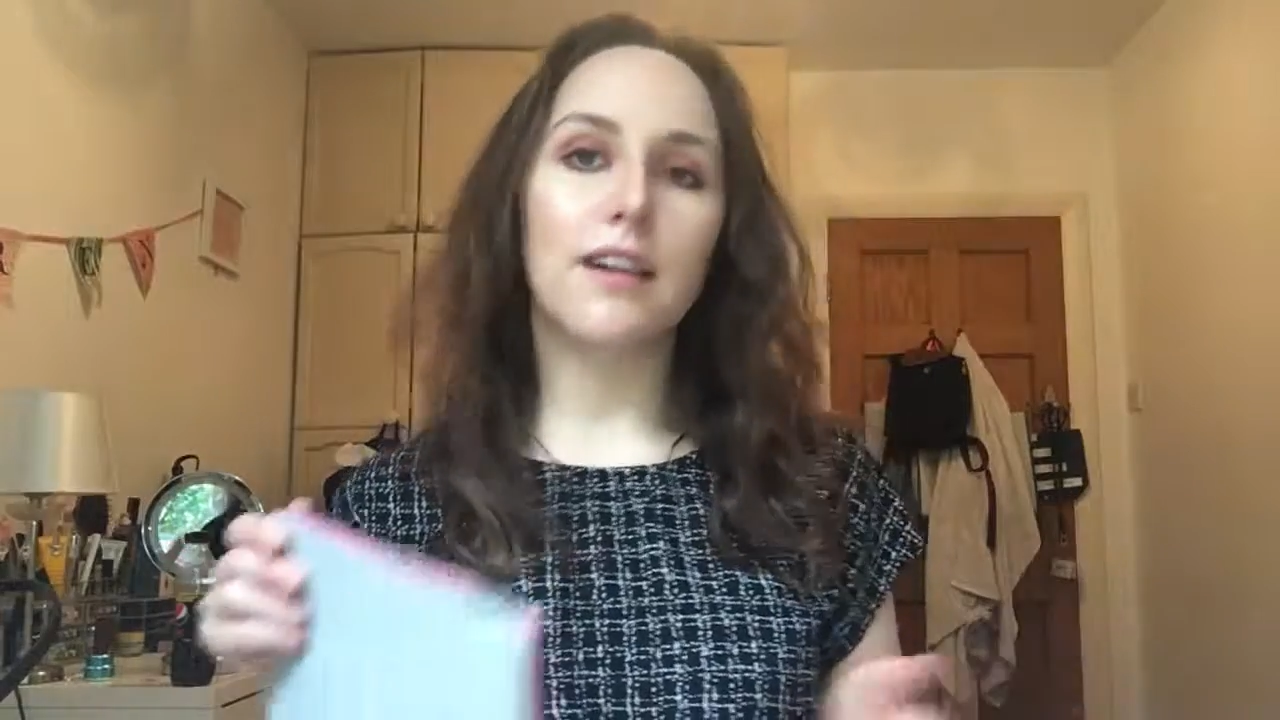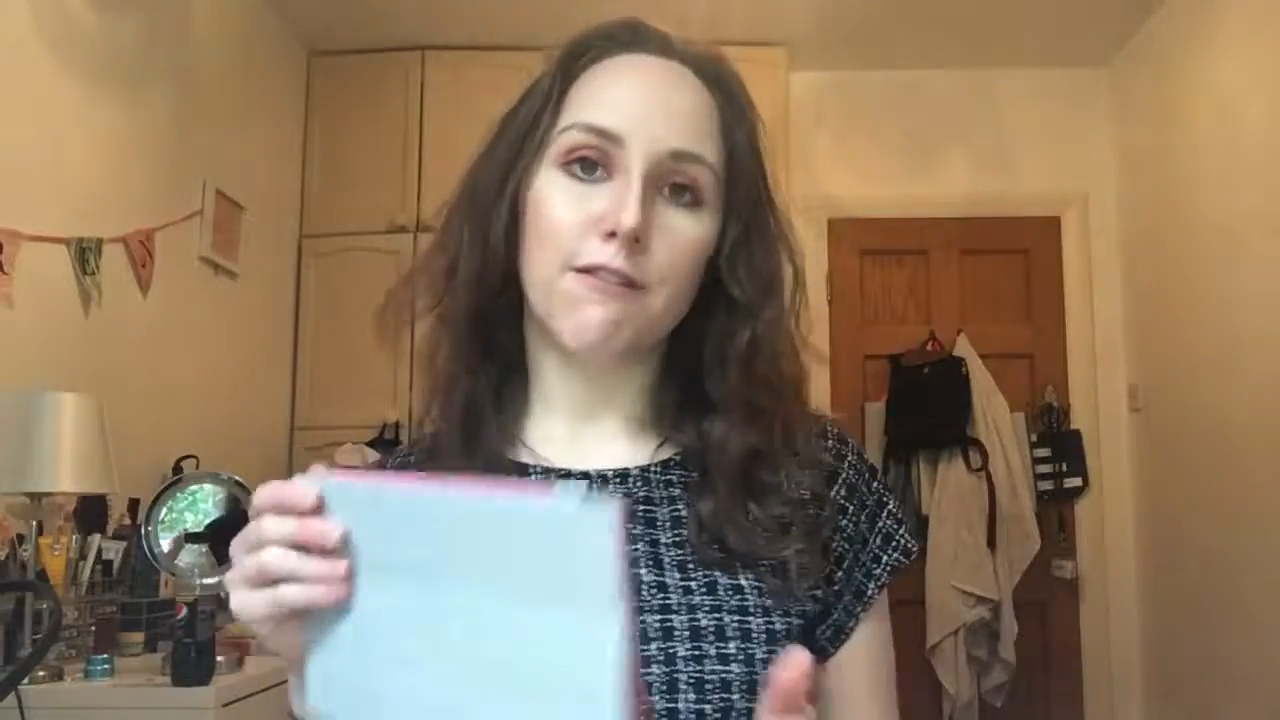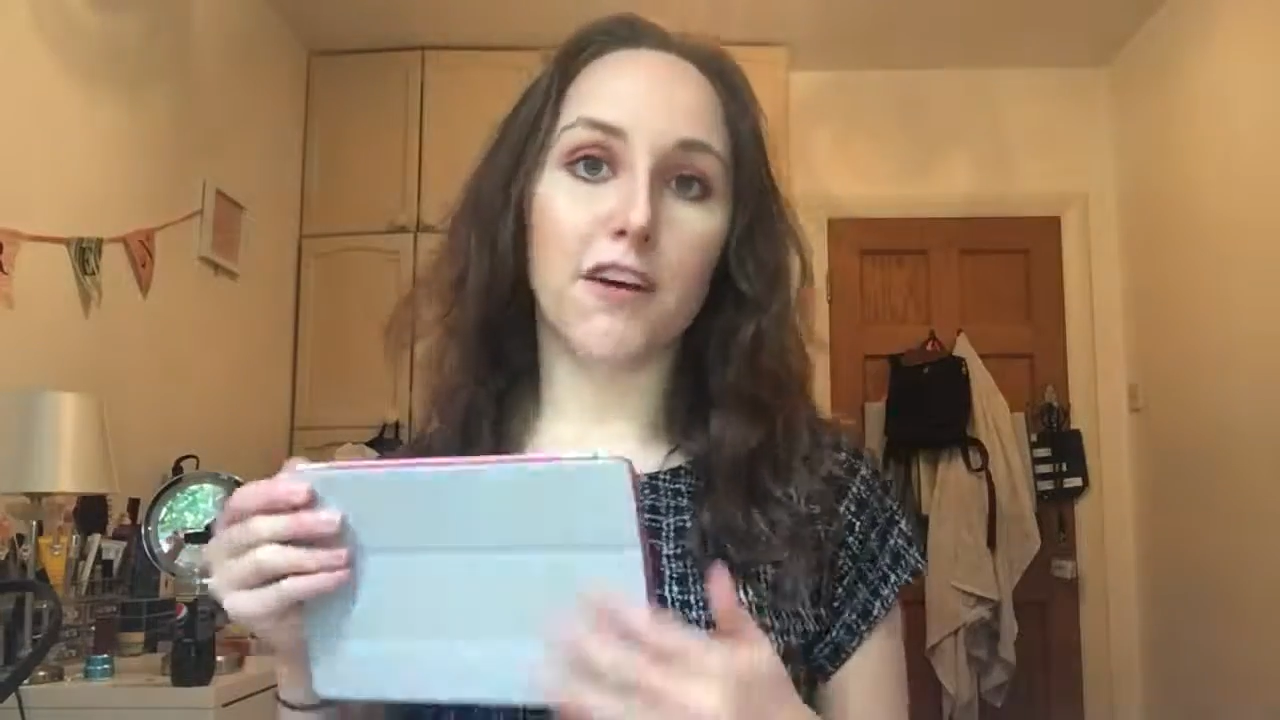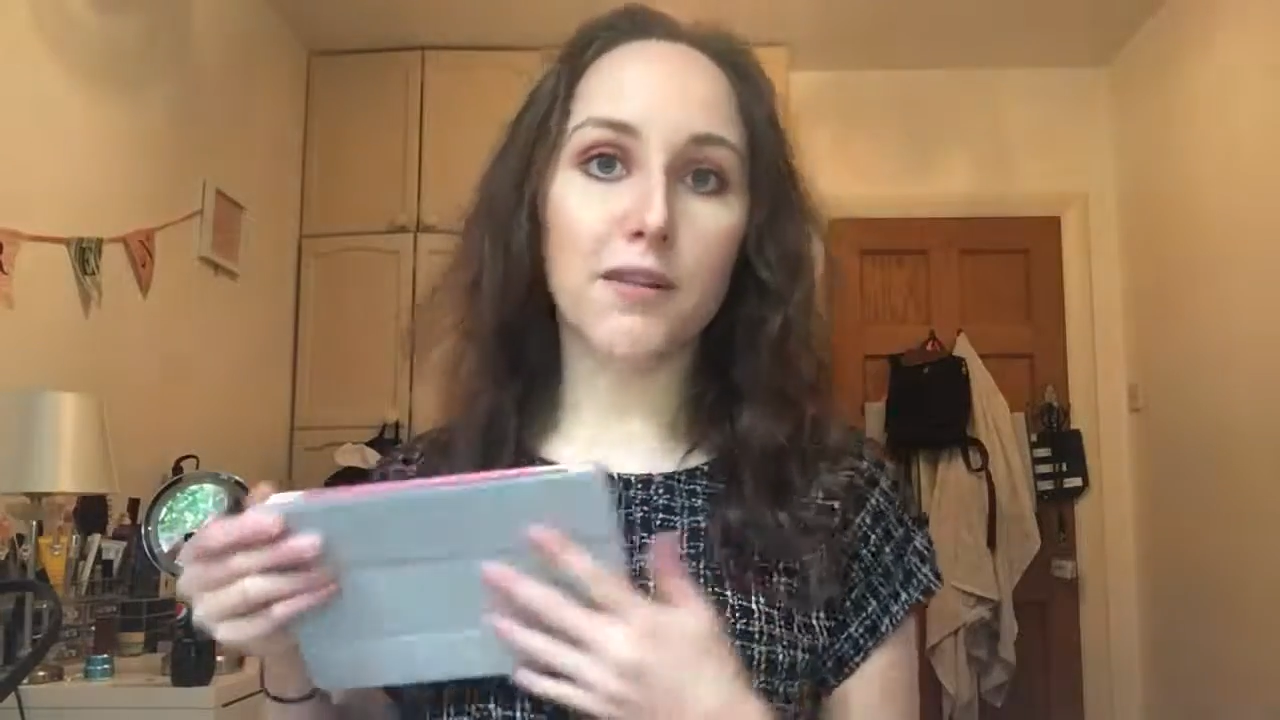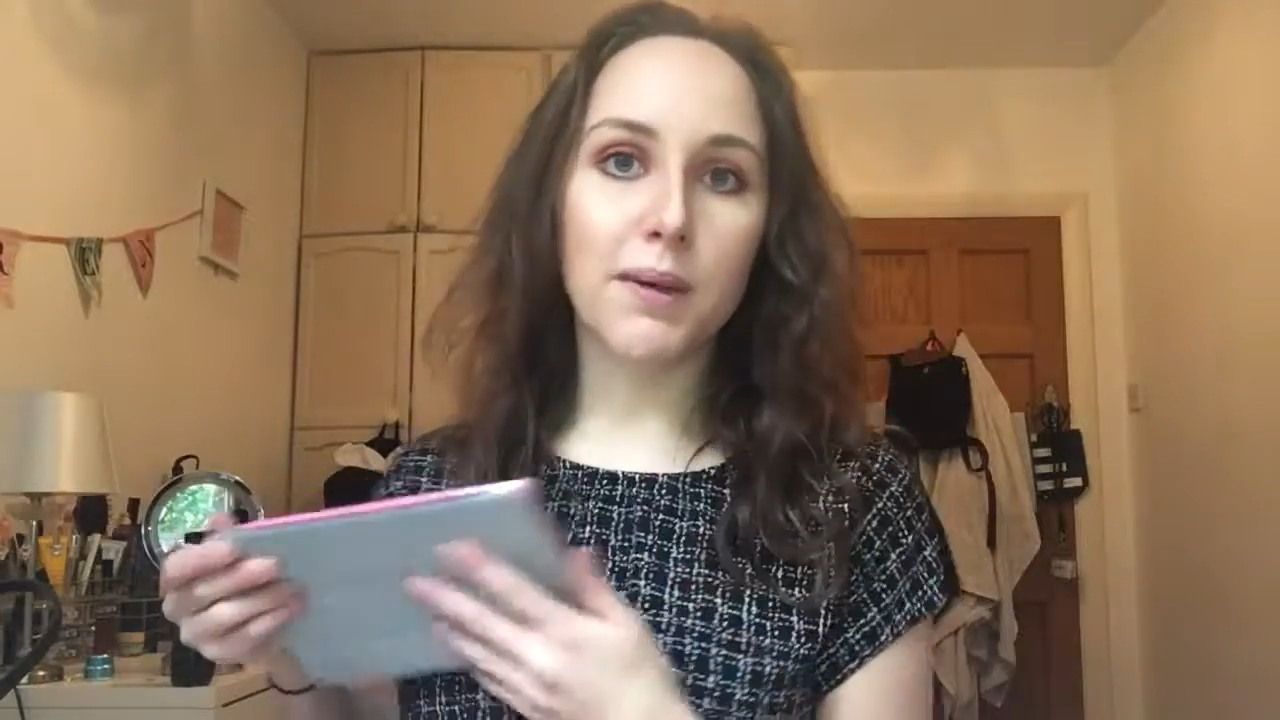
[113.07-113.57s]

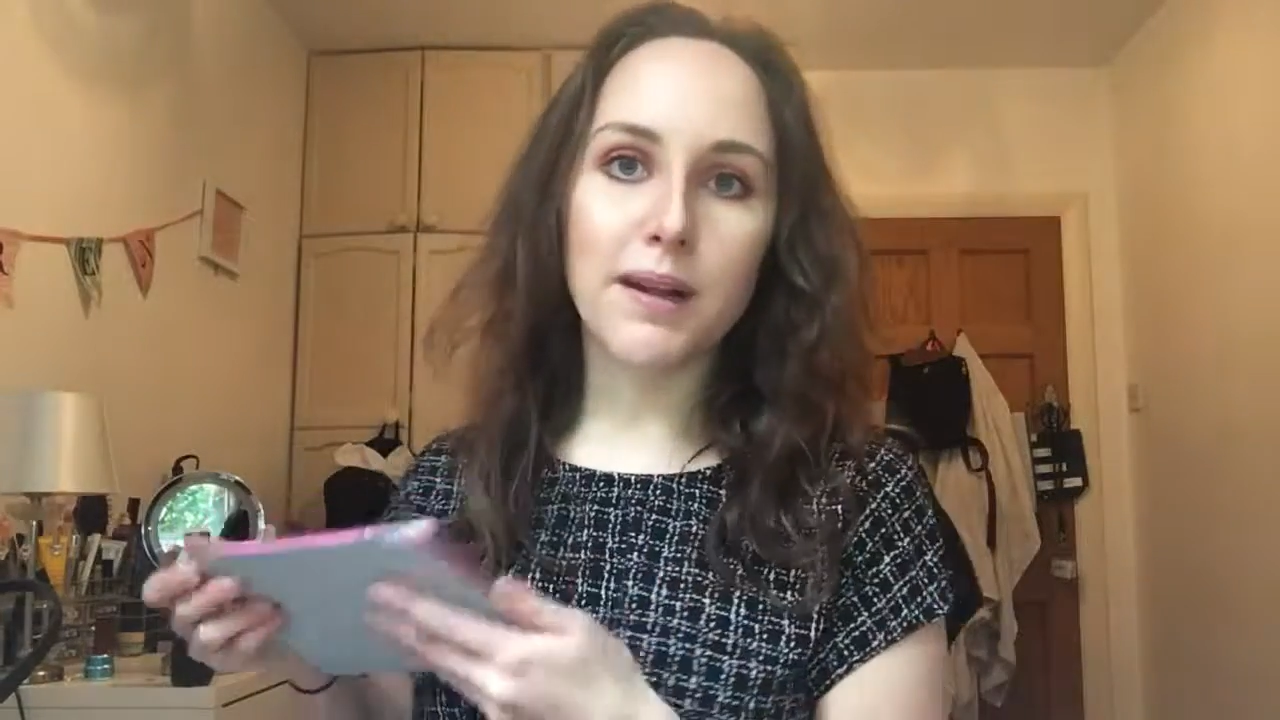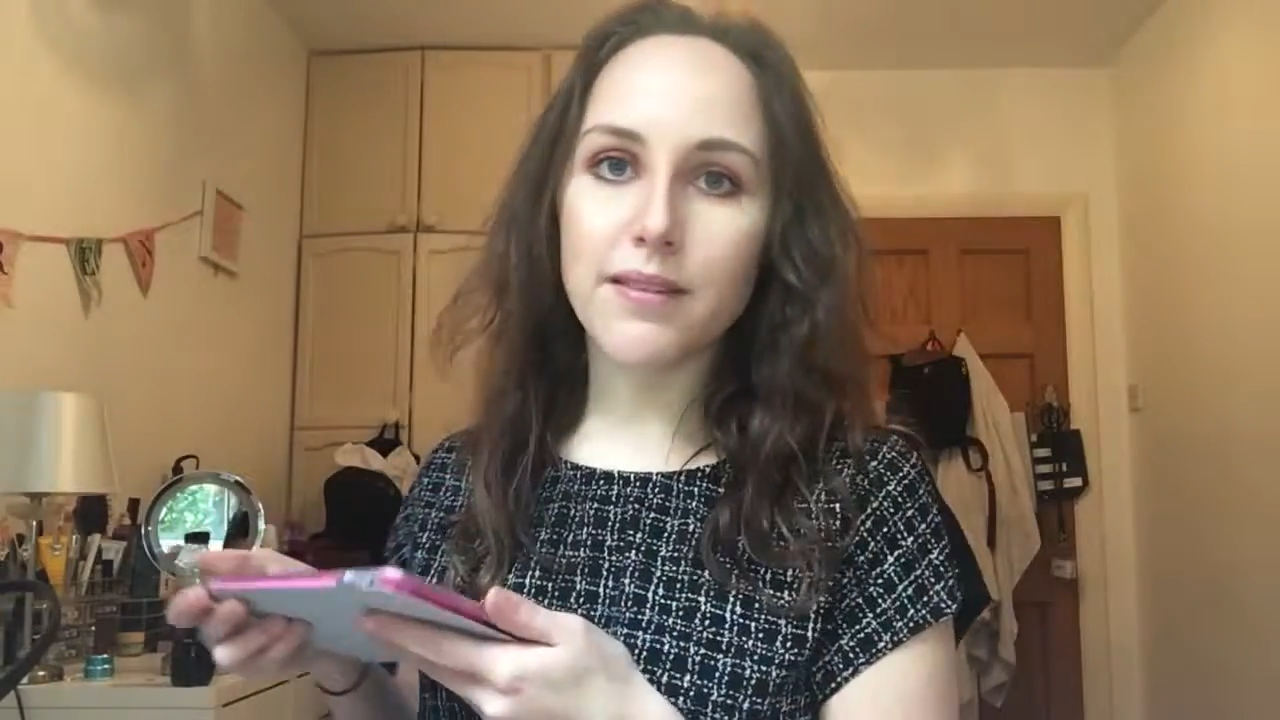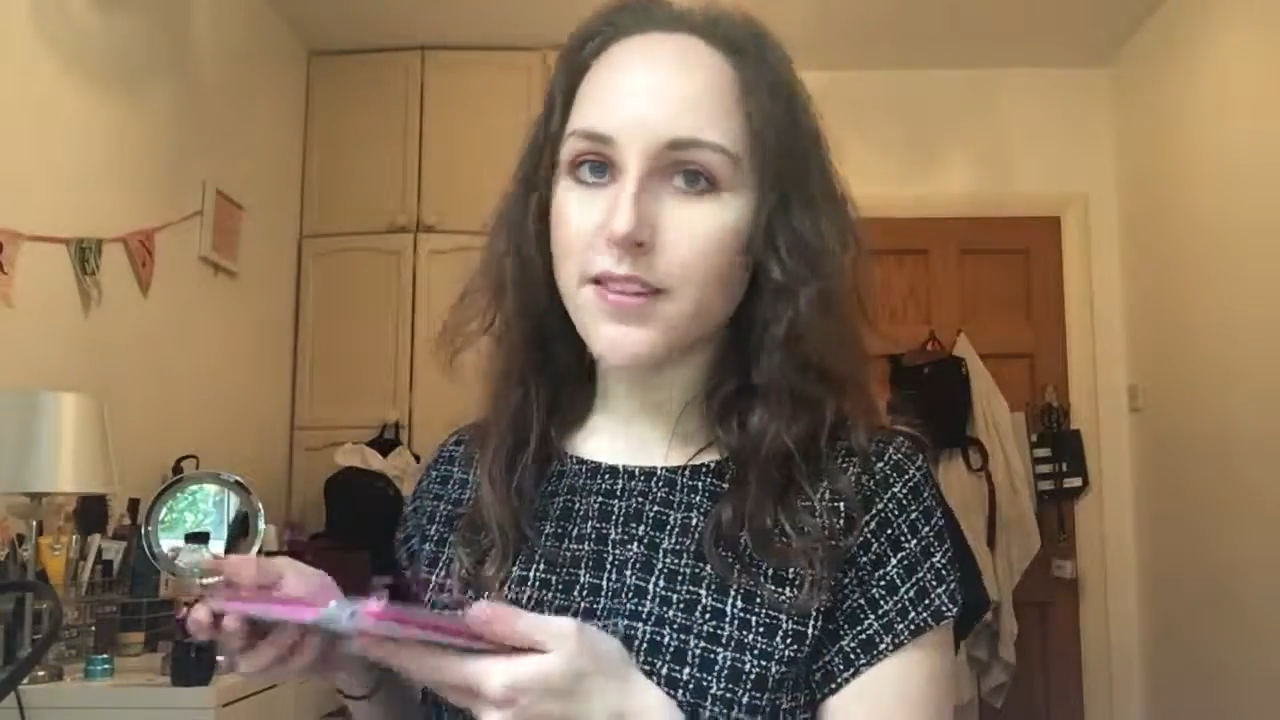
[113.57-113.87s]
5 pounds